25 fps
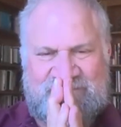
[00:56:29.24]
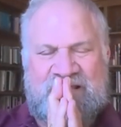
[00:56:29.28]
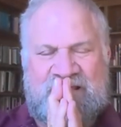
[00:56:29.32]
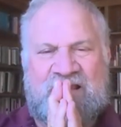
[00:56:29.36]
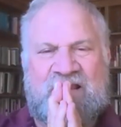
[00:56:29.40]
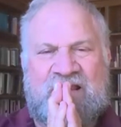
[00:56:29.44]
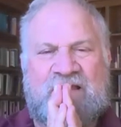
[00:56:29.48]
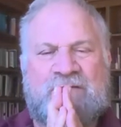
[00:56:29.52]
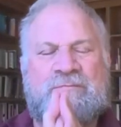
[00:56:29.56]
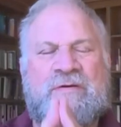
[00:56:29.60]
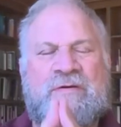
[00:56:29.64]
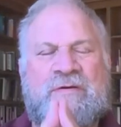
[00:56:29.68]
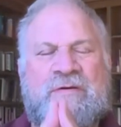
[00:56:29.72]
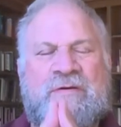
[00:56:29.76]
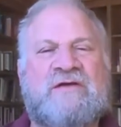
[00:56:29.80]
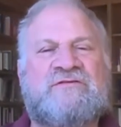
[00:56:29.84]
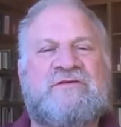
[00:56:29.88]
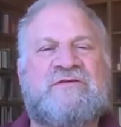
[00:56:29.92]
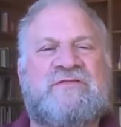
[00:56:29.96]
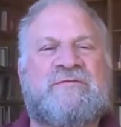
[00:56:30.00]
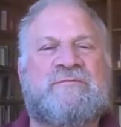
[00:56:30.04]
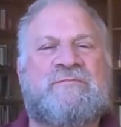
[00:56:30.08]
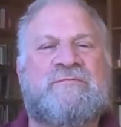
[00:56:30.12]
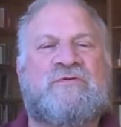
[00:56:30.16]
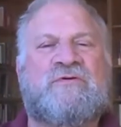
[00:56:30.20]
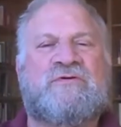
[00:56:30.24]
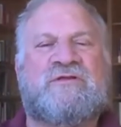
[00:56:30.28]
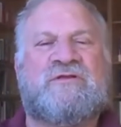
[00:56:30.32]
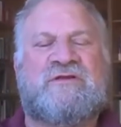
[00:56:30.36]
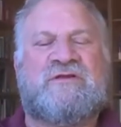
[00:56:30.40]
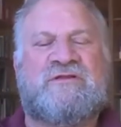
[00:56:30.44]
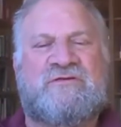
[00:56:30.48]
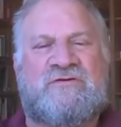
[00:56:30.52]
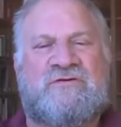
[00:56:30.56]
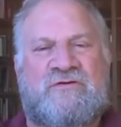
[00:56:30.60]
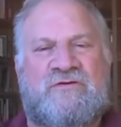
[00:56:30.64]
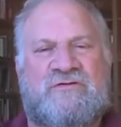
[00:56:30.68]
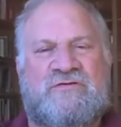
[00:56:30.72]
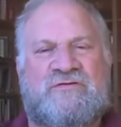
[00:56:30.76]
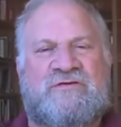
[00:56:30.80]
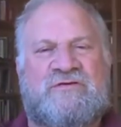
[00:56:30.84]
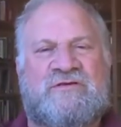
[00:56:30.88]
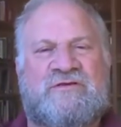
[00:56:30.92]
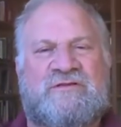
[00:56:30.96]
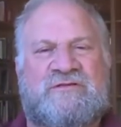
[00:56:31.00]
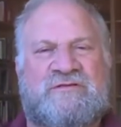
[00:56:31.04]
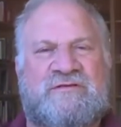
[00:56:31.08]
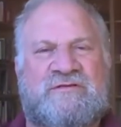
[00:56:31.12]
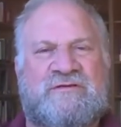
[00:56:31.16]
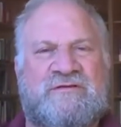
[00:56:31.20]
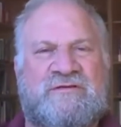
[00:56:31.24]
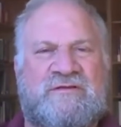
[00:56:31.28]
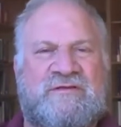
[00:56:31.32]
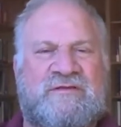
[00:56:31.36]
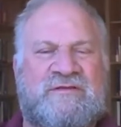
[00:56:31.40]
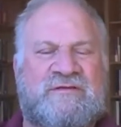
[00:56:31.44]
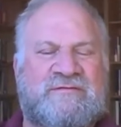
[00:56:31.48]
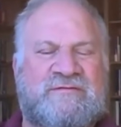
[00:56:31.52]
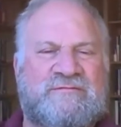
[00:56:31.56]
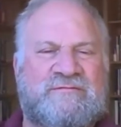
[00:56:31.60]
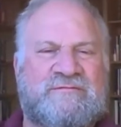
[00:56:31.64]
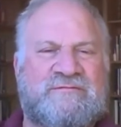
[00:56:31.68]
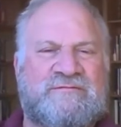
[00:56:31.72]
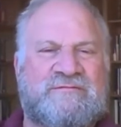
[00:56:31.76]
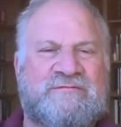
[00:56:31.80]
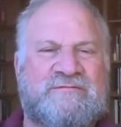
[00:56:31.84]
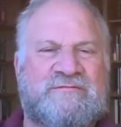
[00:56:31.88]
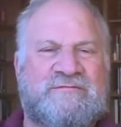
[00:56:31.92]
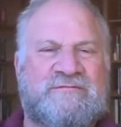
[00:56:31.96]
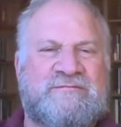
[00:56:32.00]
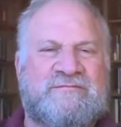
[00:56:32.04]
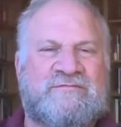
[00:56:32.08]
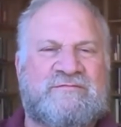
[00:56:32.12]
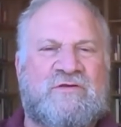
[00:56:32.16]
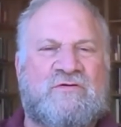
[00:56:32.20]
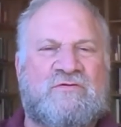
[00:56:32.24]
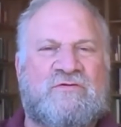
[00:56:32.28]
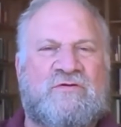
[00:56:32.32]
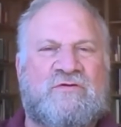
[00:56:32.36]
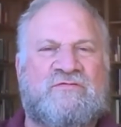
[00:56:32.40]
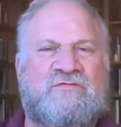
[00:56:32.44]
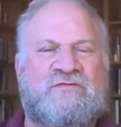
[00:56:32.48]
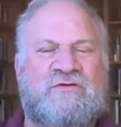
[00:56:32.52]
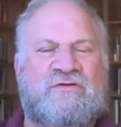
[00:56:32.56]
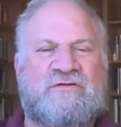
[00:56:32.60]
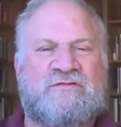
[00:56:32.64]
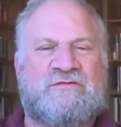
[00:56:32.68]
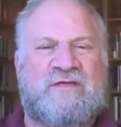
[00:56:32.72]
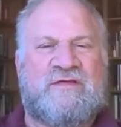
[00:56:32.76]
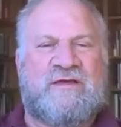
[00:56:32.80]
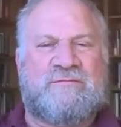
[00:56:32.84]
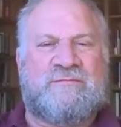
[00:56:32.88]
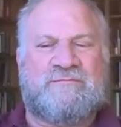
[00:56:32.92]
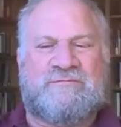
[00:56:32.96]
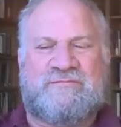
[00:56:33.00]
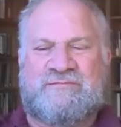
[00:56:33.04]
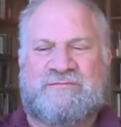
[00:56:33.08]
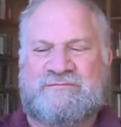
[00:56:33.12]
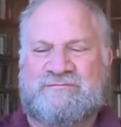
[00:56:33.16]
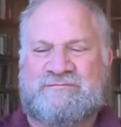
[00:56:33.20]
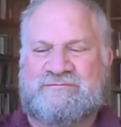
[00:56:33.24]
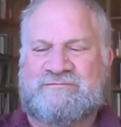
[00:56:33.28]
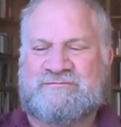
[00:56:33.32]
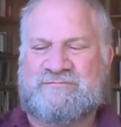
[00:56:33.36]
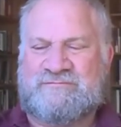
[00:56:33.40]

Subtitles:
I bow to the Buddha in your seat. Don't overlook them.